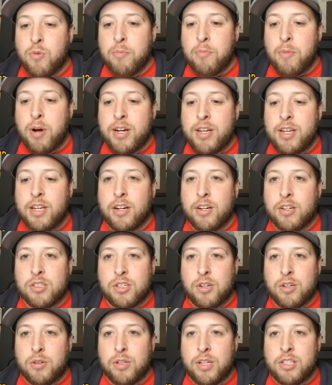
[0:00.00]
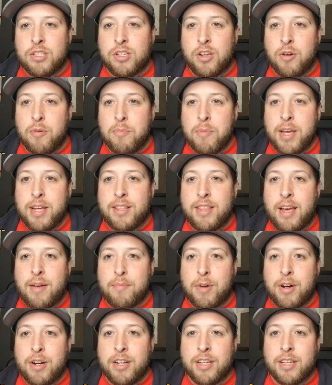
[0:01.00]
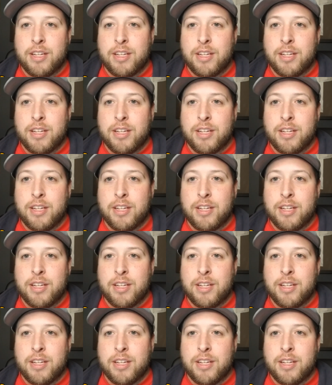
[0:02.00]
money here, so let's go make that money.